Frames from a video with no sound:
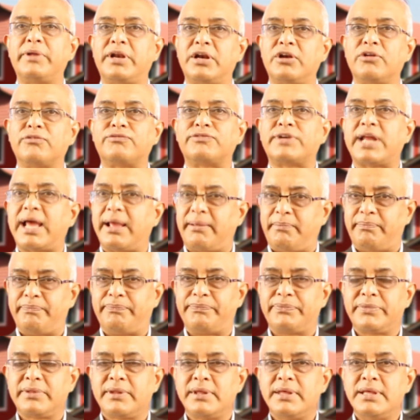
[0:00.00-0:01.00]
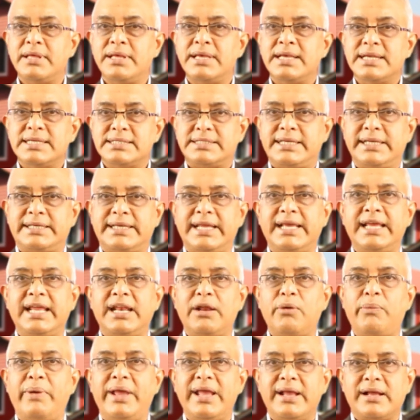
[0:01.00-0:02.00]
period of time. Sitting
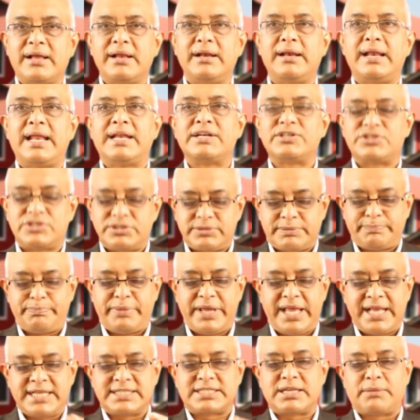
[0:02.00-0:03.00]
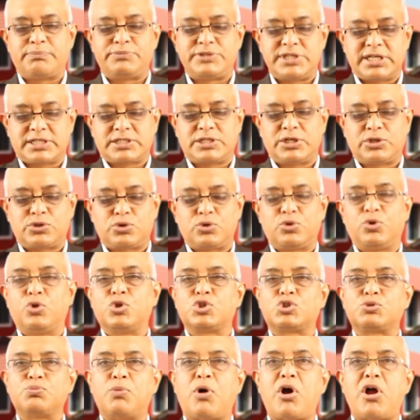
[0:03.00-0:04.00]
in a vehicle and being subjected to
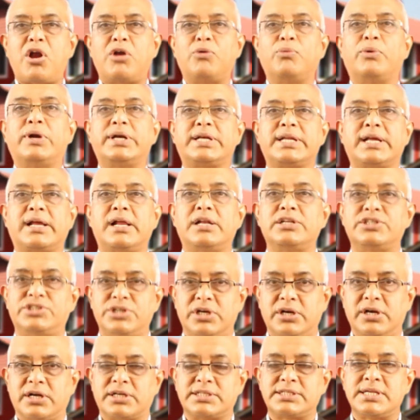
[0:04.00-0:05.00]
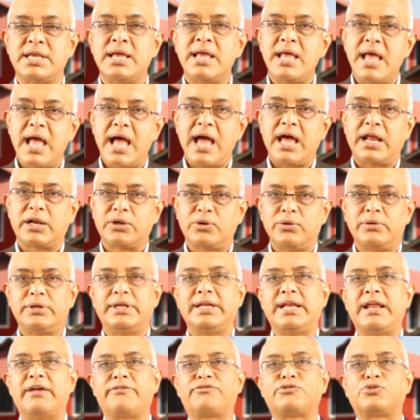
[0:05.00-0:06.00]
those small vertical jerks are good
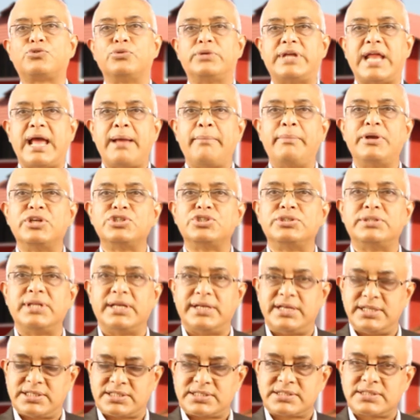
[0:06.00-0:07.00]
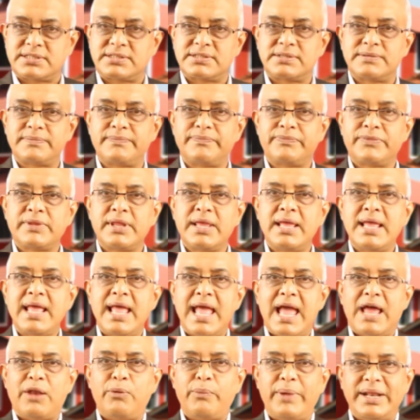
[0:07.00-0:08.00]
enough to damage the discs.
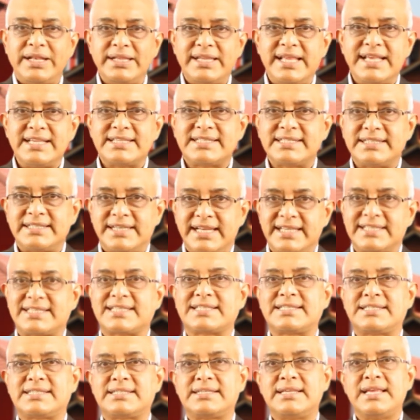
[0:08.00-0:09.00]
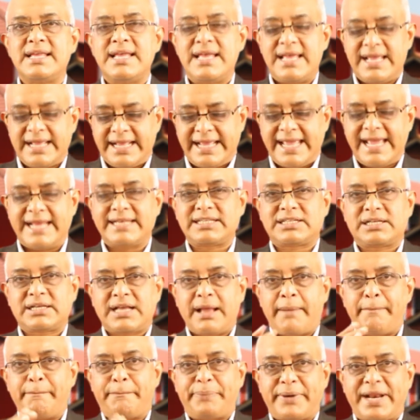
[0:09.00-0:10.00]
And when these discs get
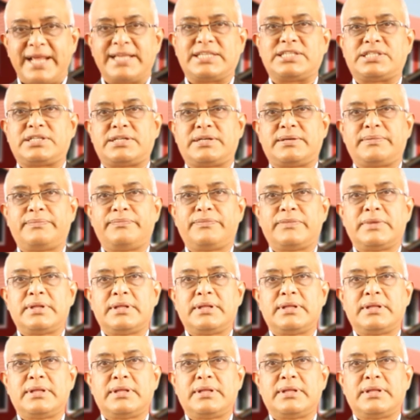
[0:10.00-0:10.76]
compressed,